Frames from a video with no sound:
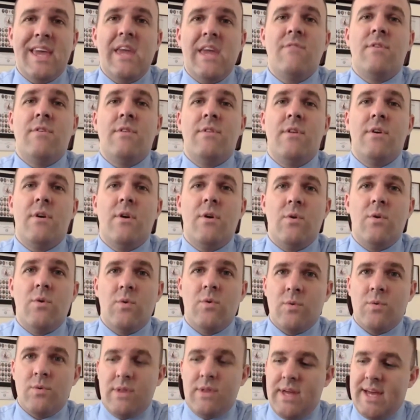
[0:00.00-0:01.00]
even
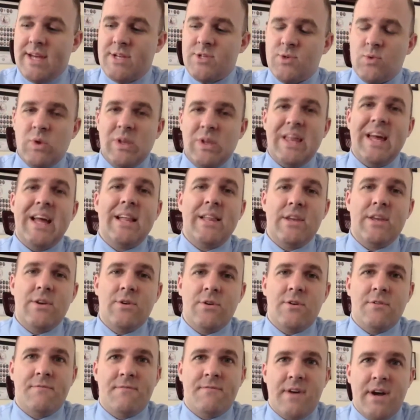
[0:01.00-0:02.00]
though the actual
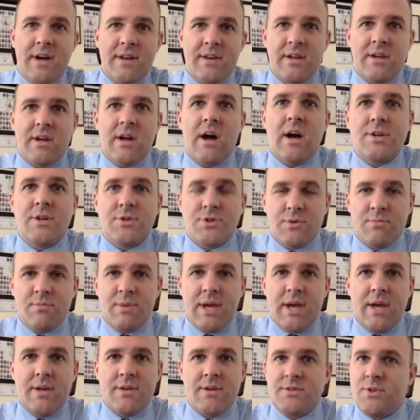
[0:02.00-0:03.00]
likelihood of finding
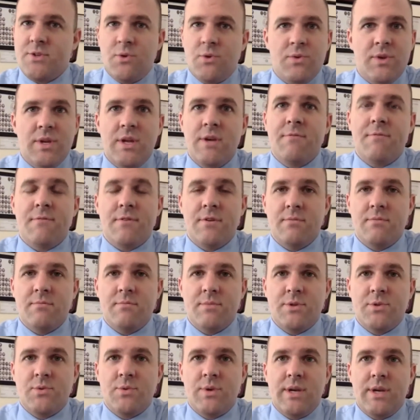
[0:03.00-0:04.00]
contraband is no different
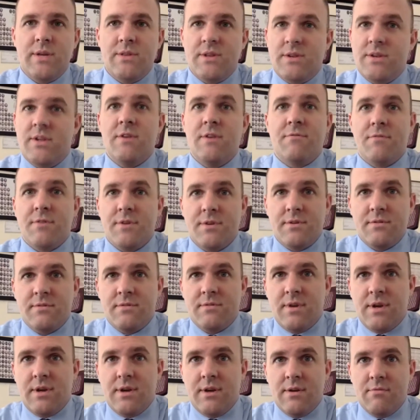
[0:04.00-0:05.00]
between the different
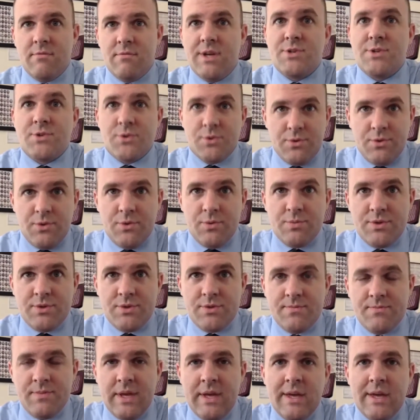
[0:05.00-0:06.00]
racial groups.